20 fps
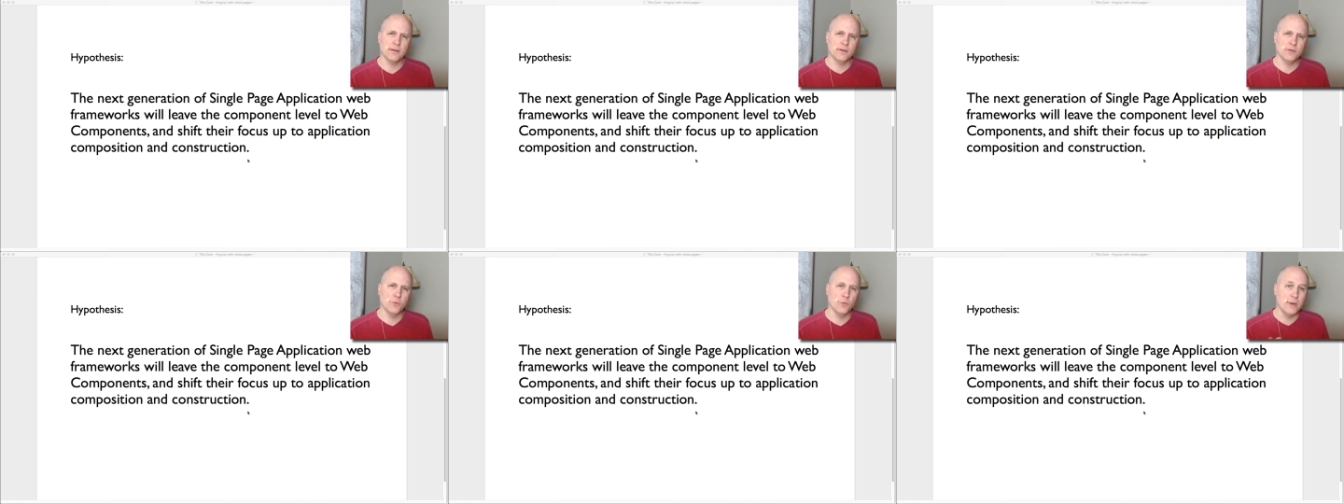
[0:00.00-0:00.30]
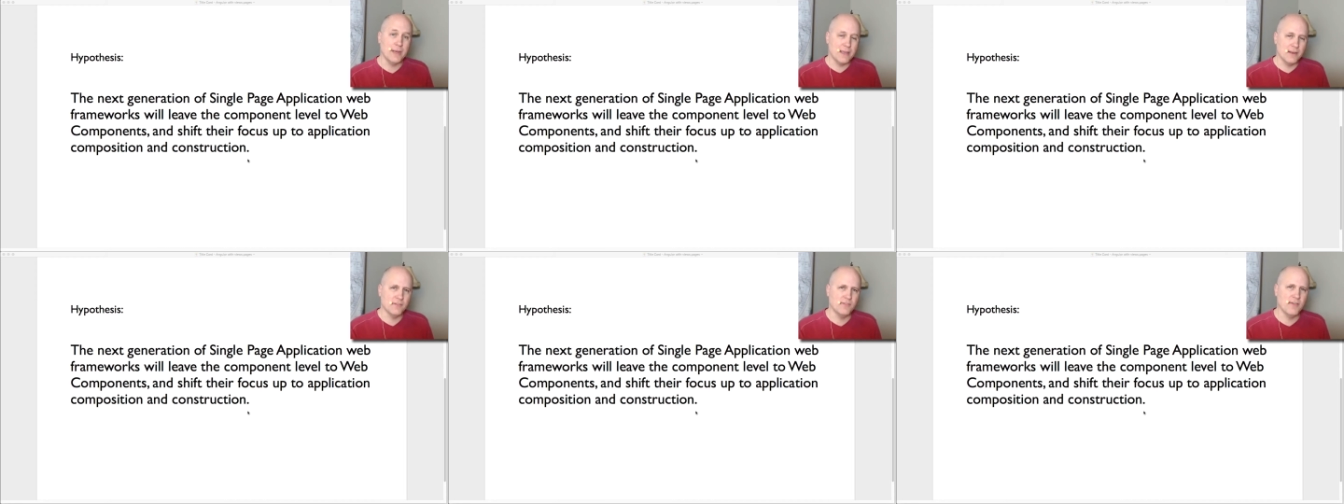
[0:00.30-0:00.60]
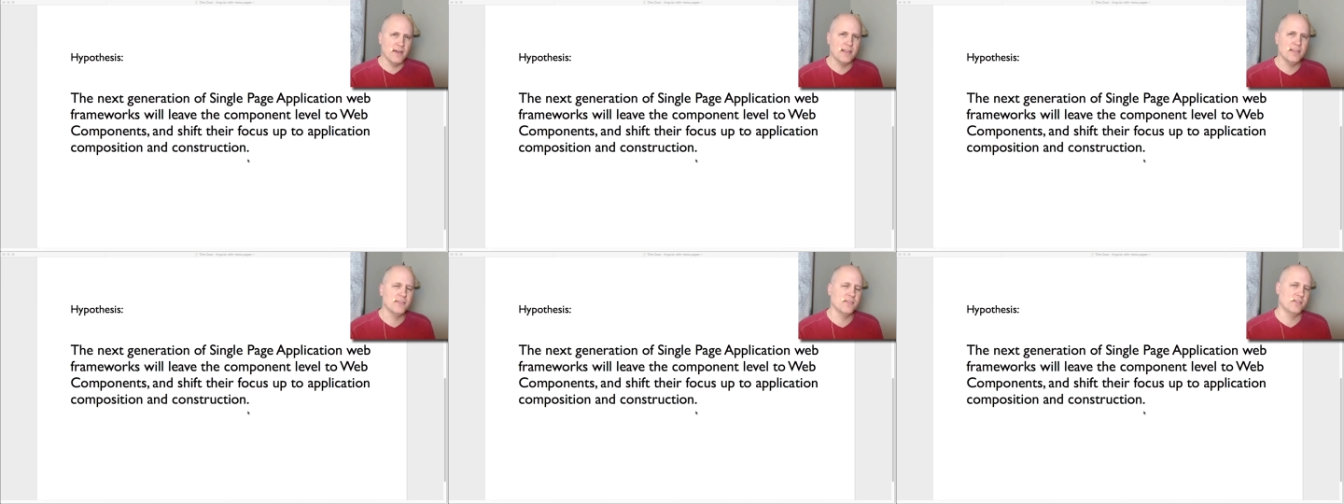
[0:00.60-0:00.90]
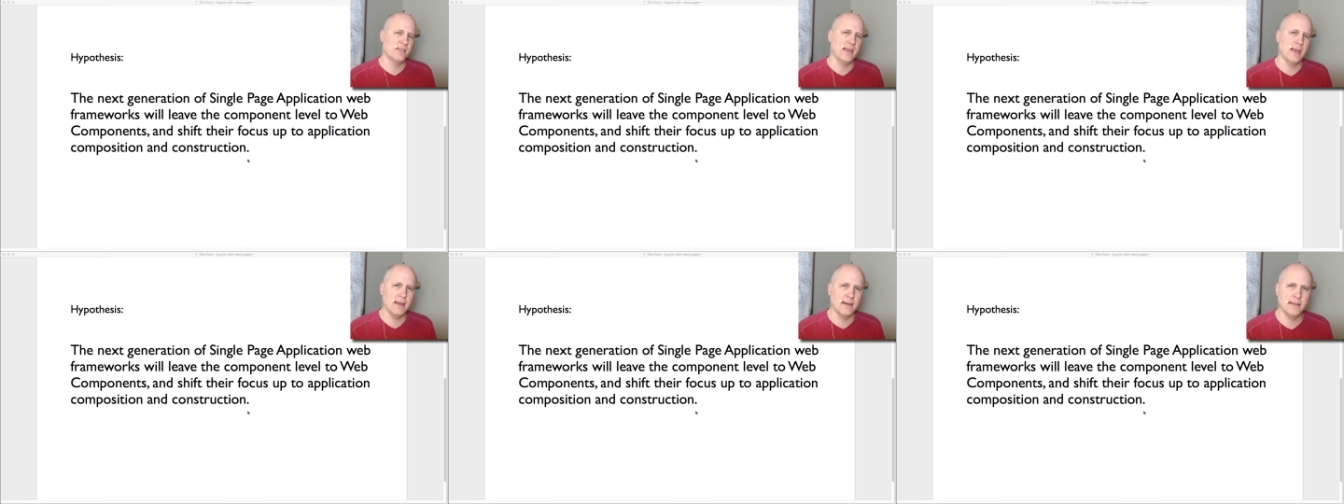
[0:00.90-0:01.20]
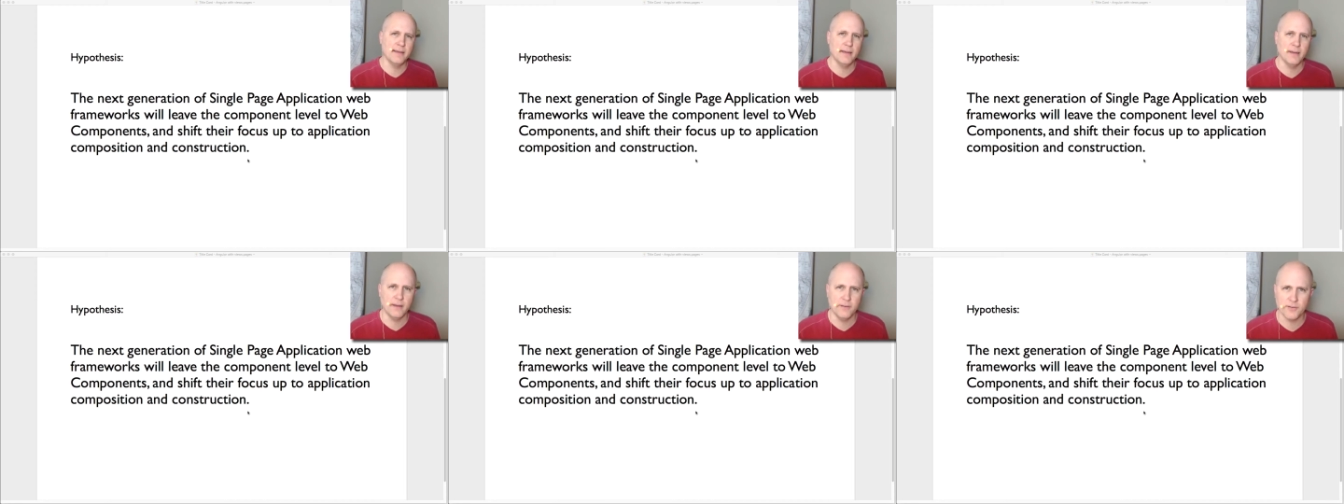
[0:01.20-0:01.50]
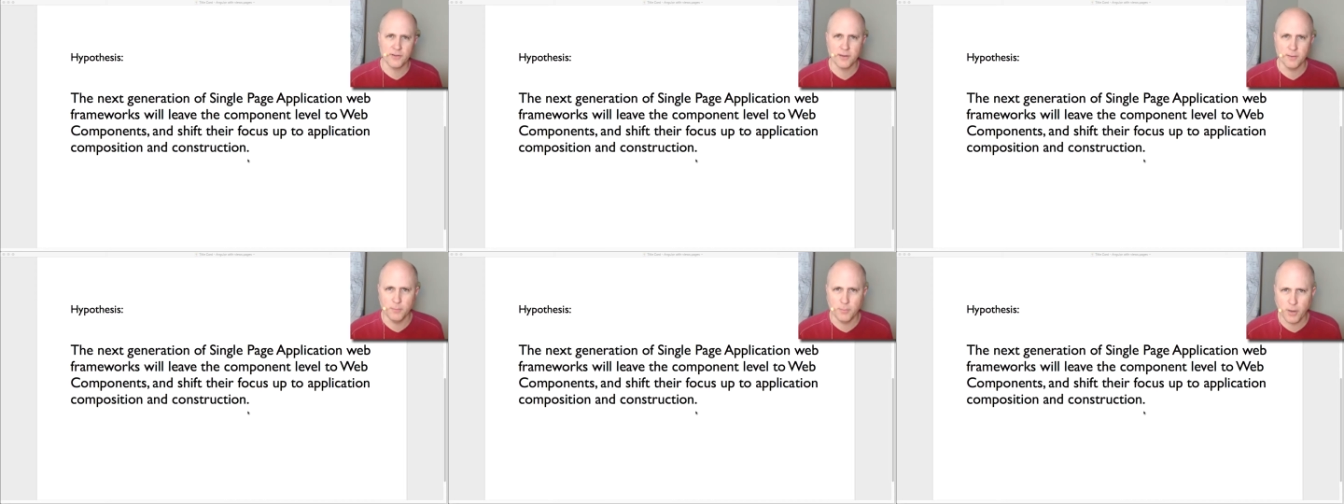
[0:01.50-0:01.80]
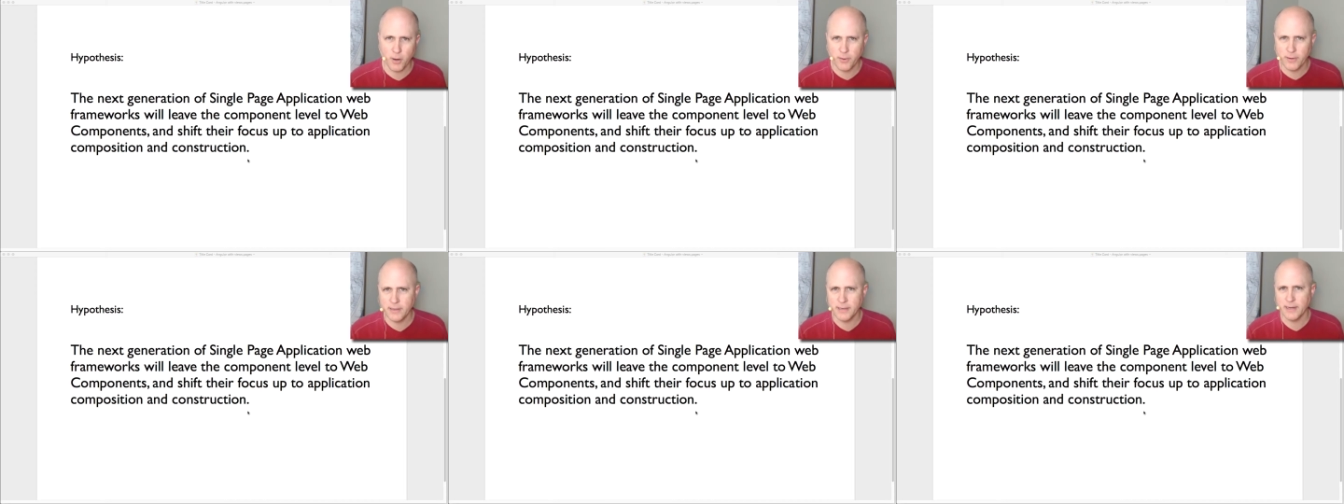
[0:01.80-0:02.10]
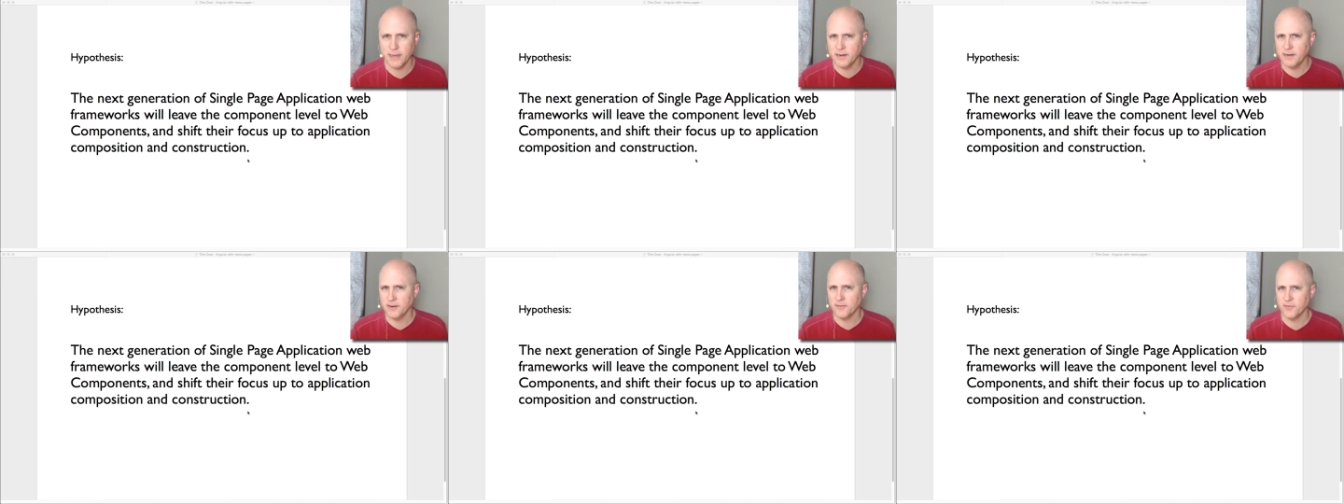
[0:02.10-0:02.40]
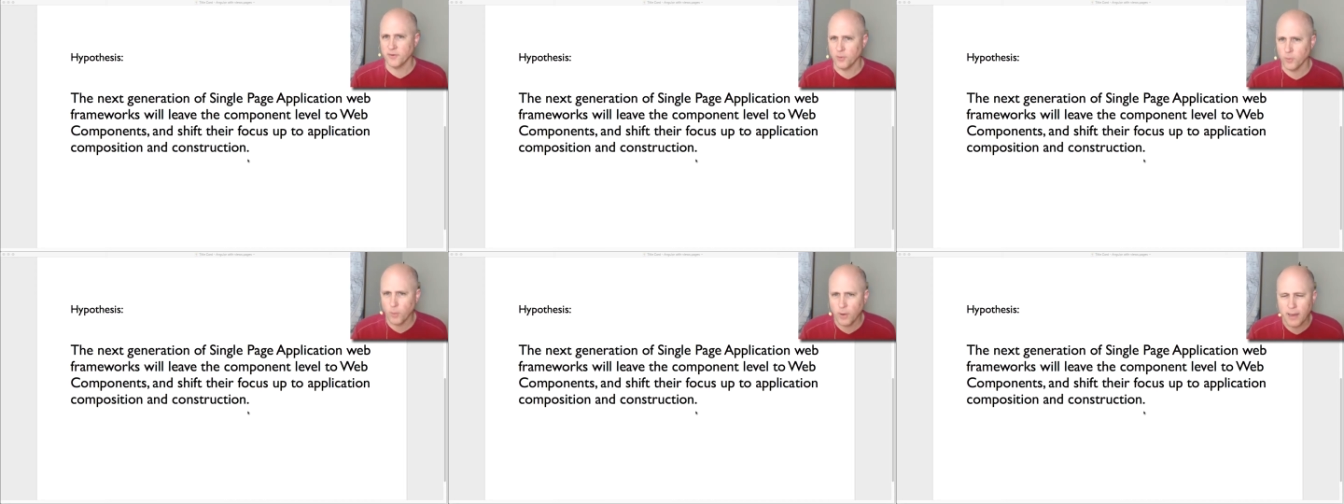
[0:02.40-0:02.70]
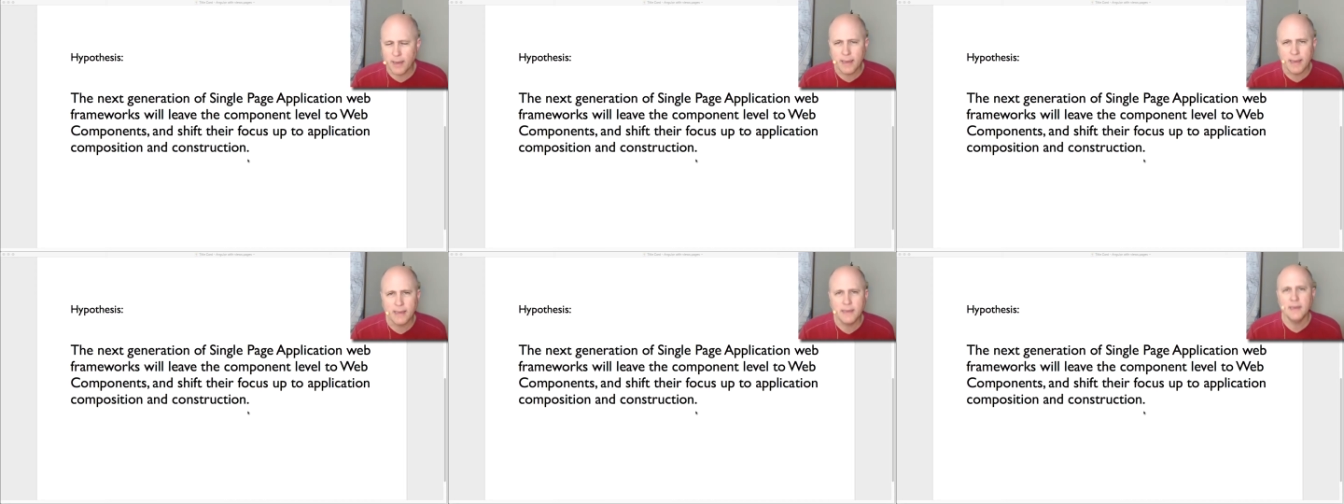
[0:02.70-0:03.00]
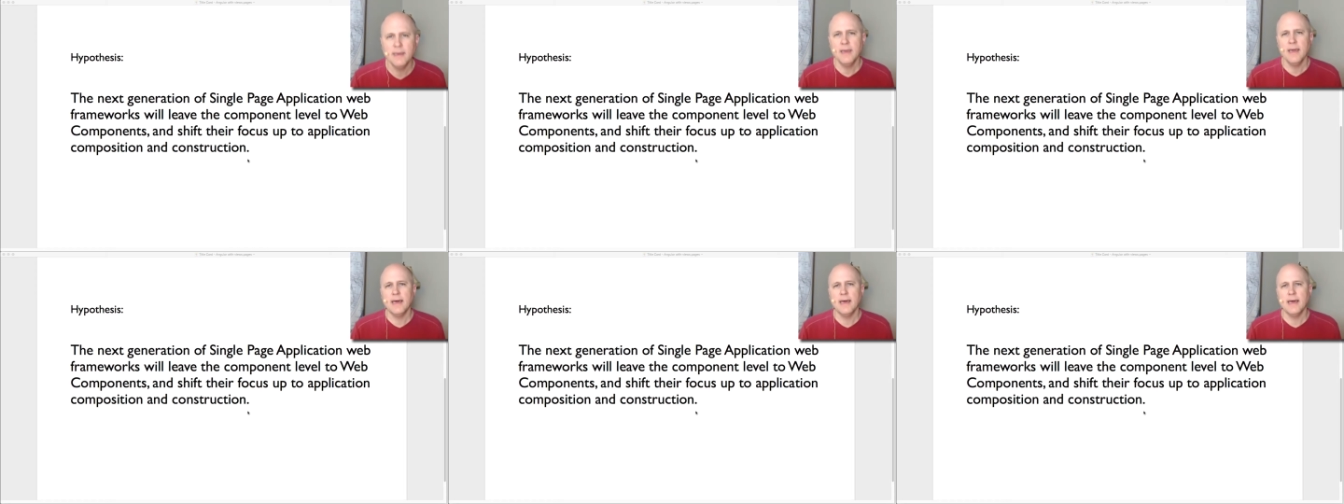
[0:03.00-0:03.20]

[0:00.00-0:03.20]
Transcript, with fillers: reinvents the idea of a component a different way.